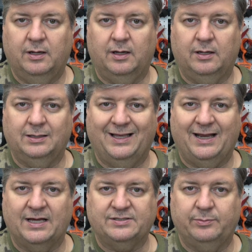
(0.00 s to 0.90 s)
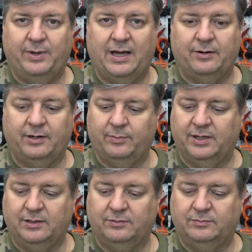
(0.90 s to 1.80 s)
uh, lead acid battery,
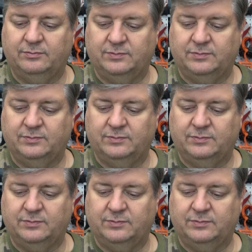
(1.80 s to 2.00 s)
but you,